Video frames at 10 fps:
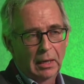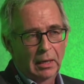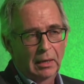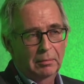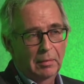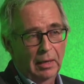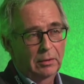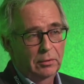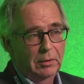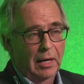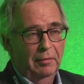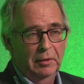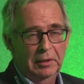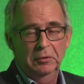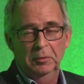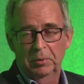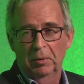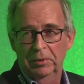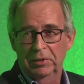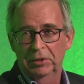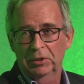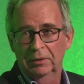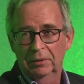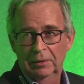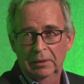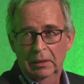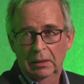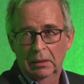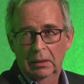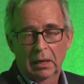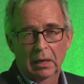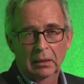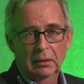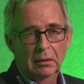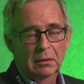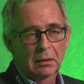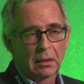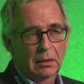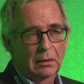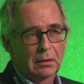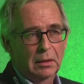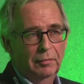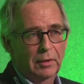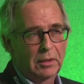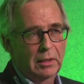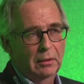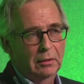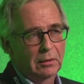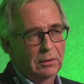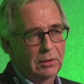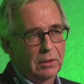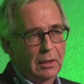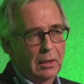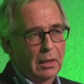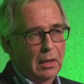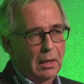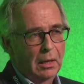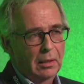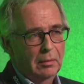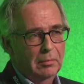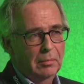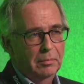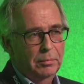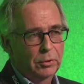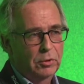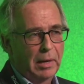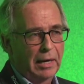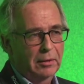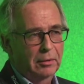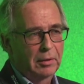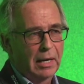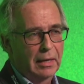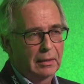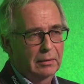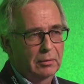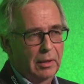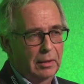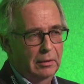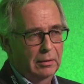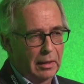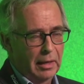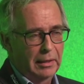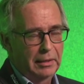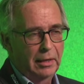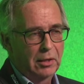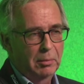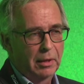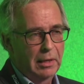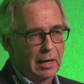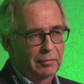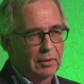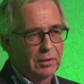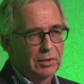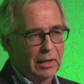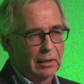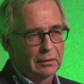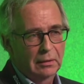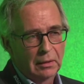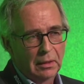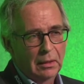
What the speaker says: And do they have a legal proposition? Right. And if the dealers push back on that in any area where they have concern,